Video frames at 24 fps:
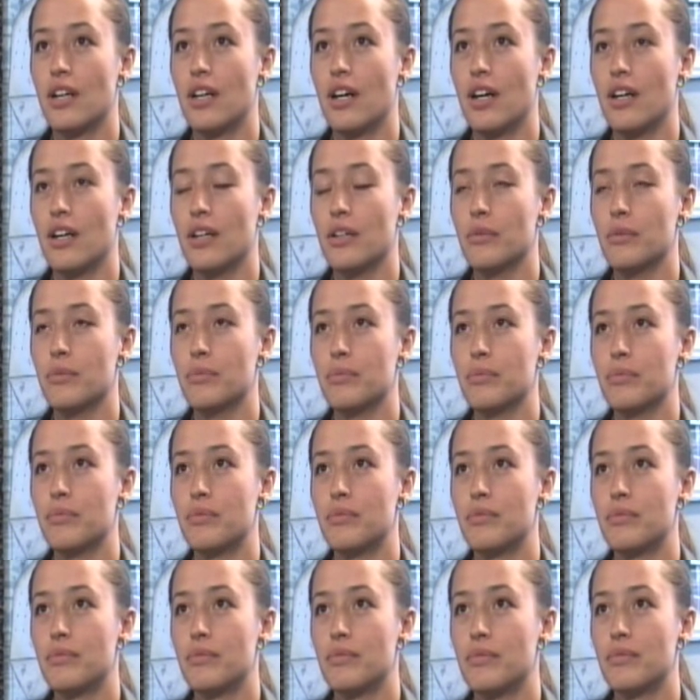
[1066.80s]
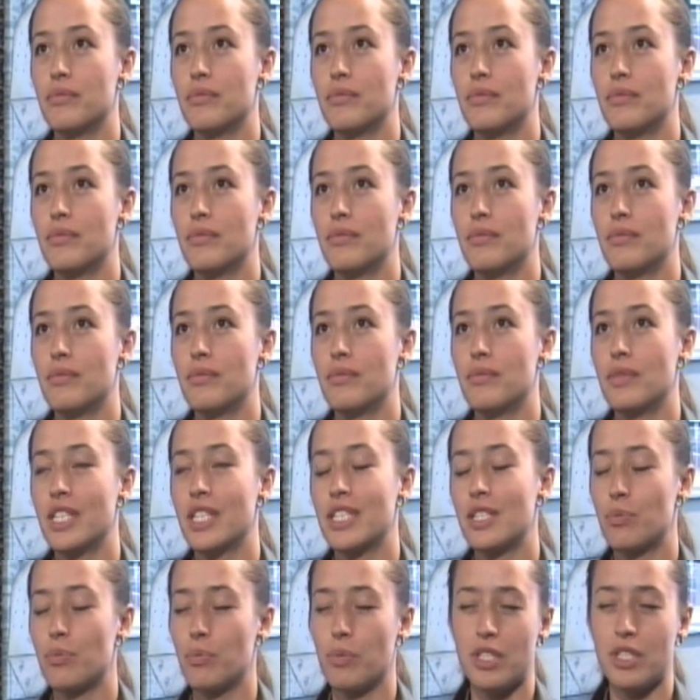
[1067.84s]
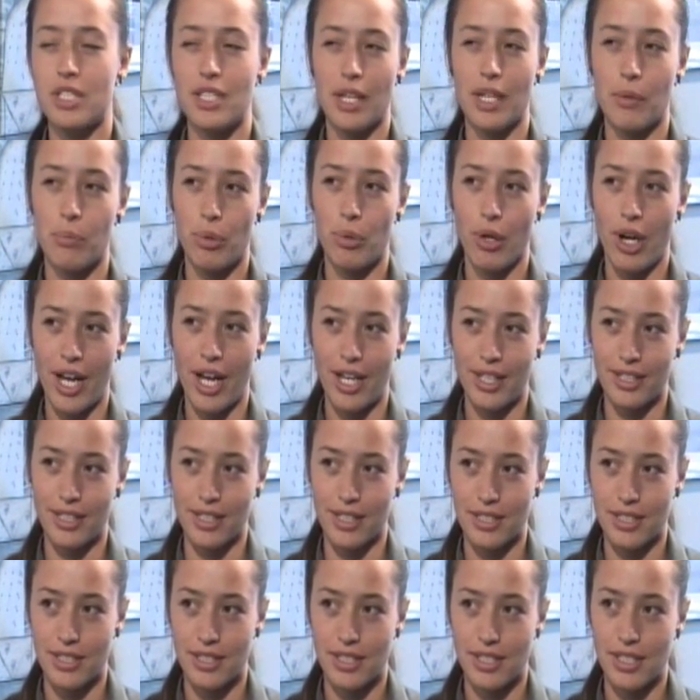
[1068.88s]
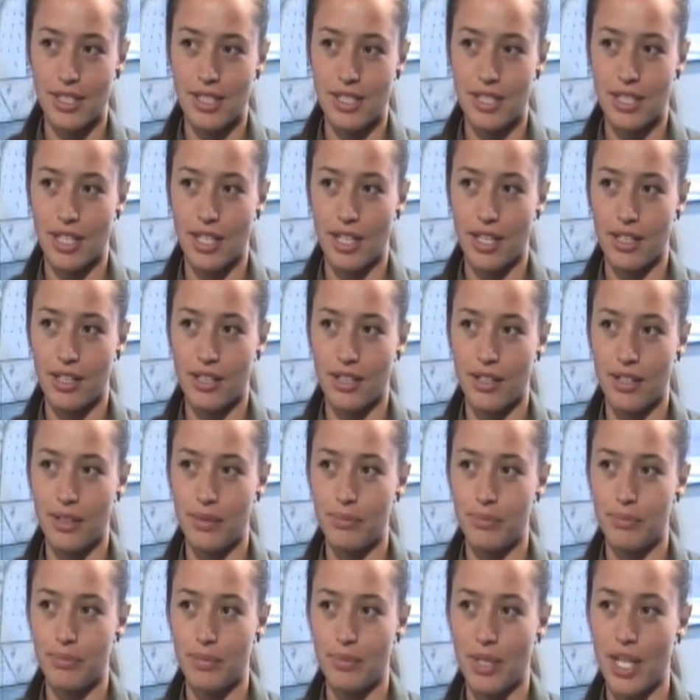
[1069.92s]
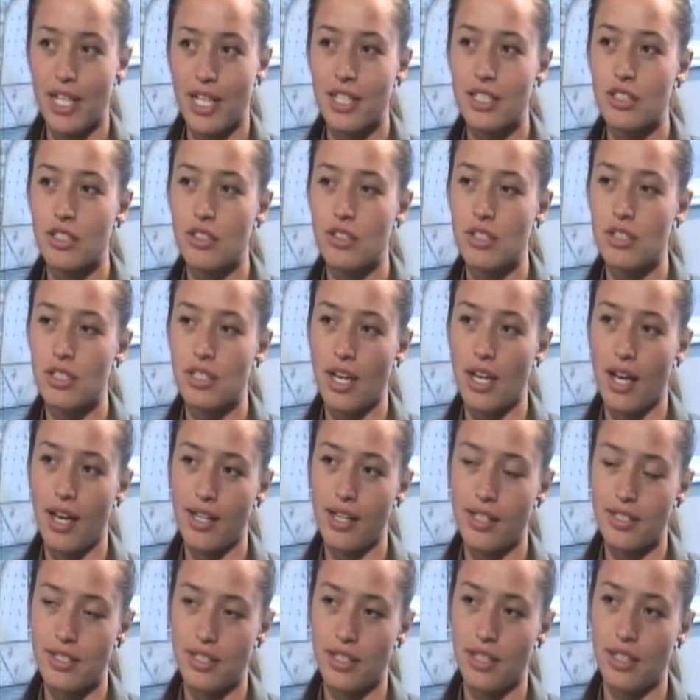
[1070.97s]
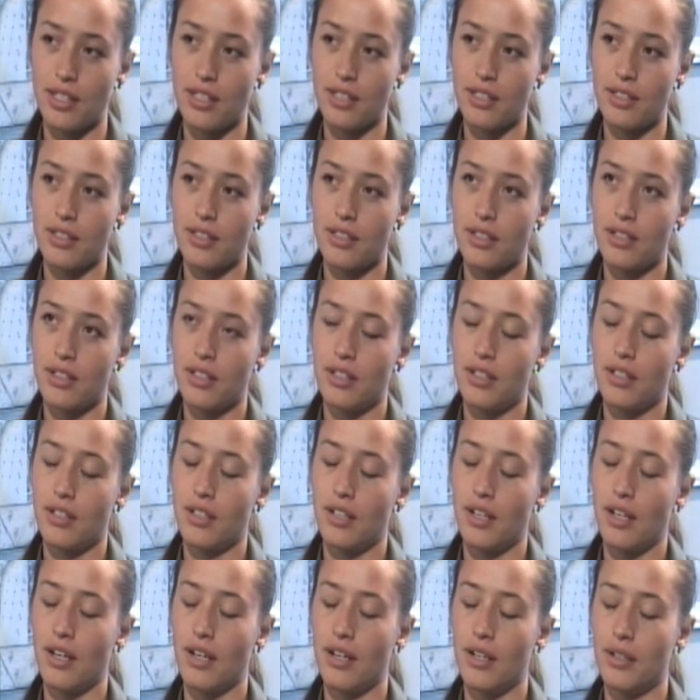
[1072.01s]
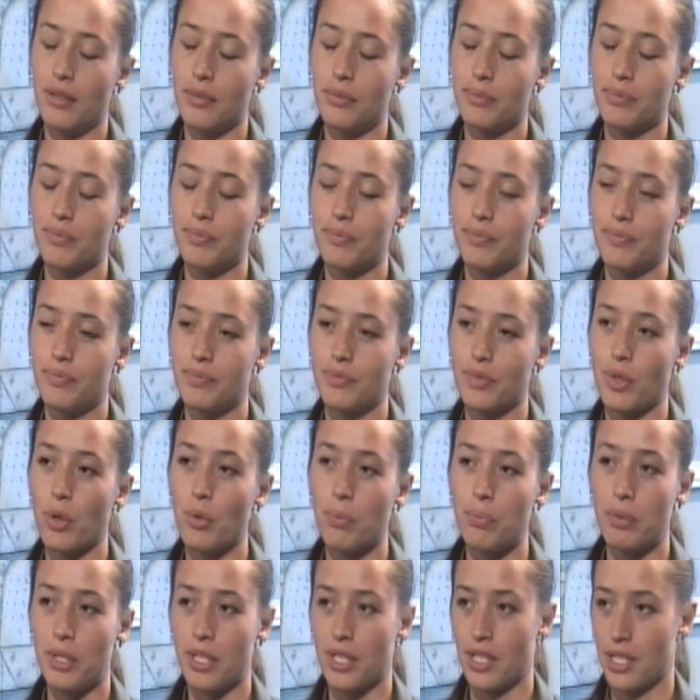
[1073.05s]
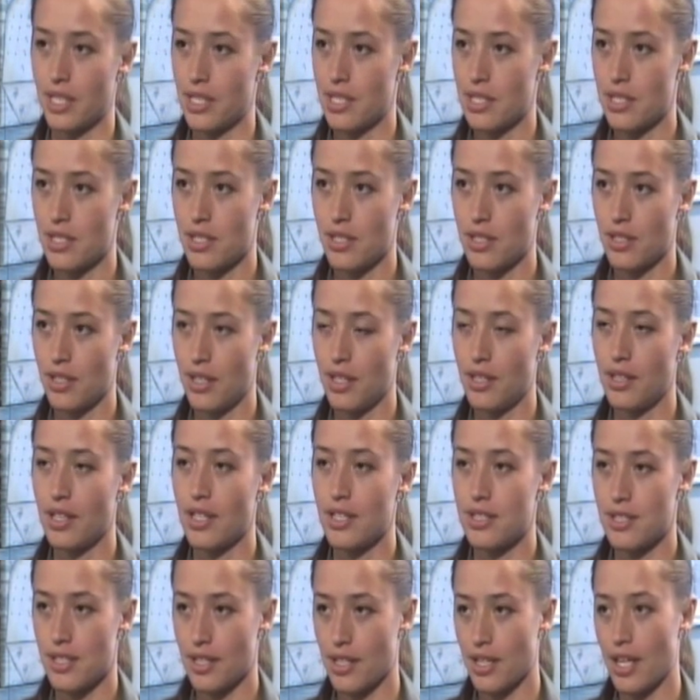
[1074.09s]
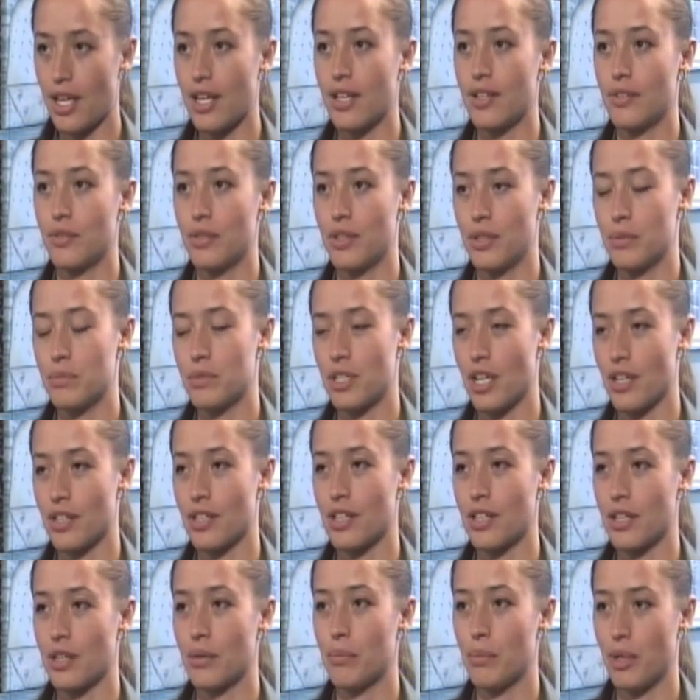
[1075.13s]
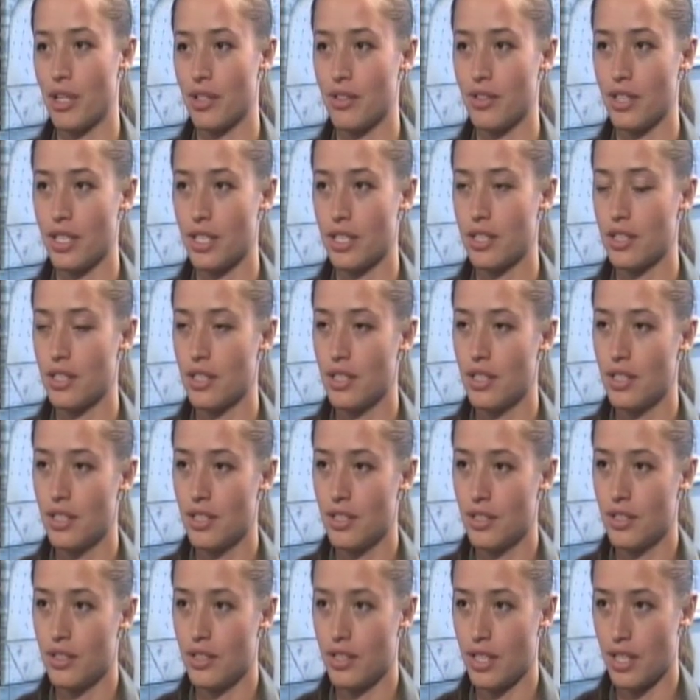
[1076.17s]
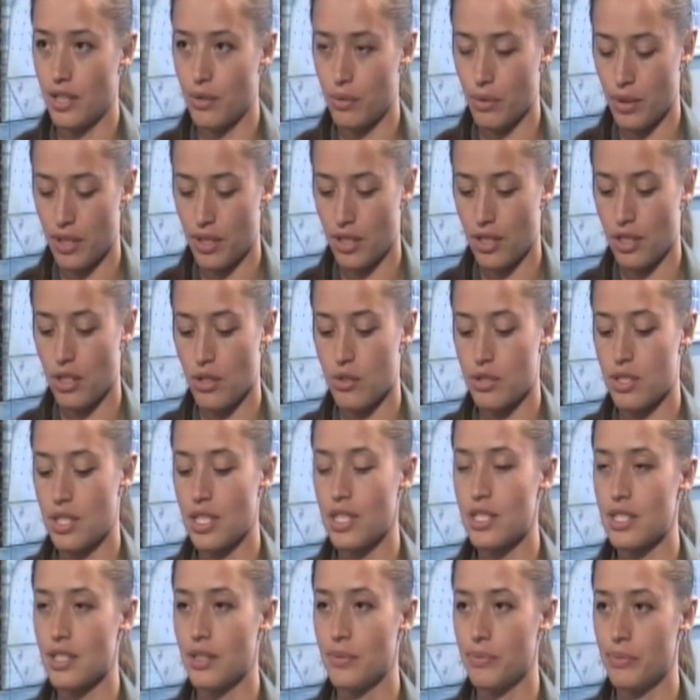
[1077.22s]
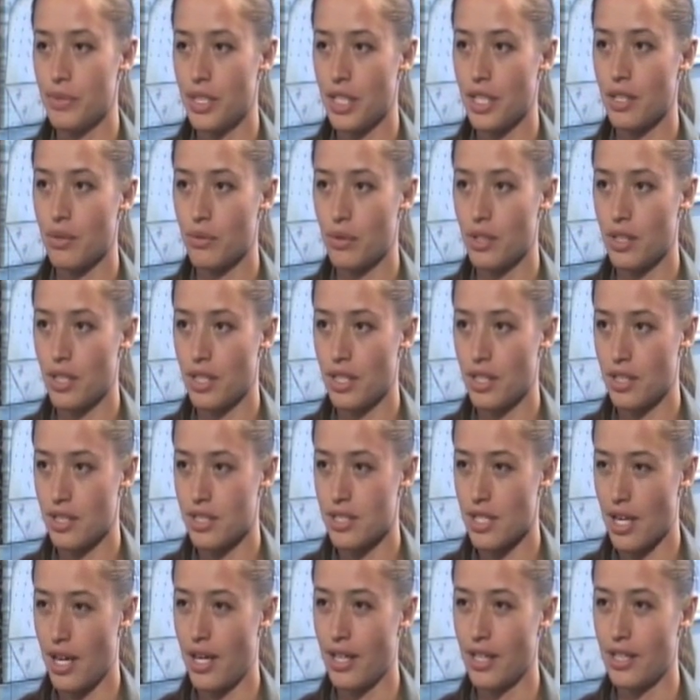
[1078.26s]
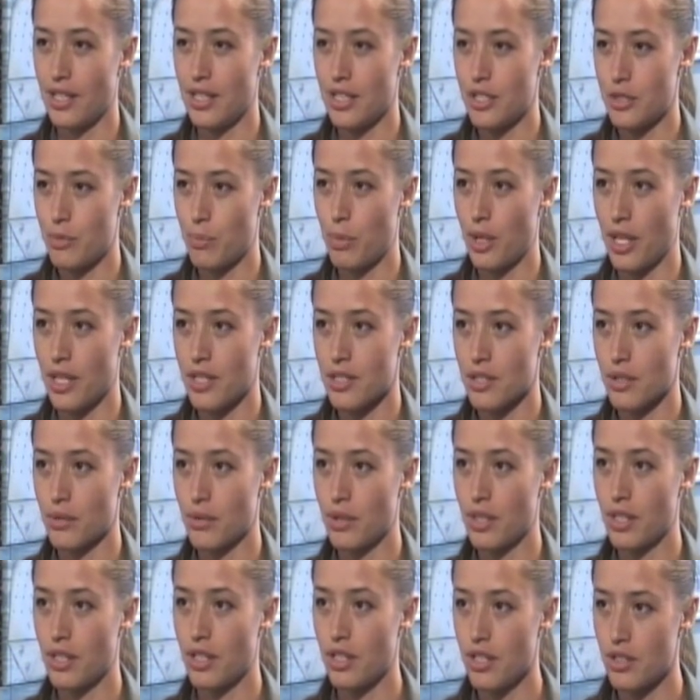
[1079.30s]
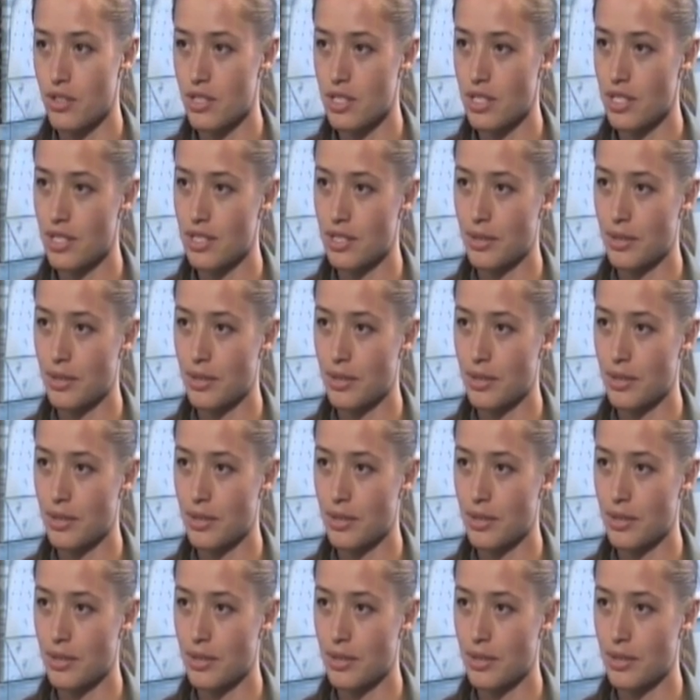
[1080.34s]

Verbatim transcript: um, it's, it's like practice. It's like um, exercising um, openness, and that's again what I'm talking about. Like, like whether you see something within a tiny space, or whether you see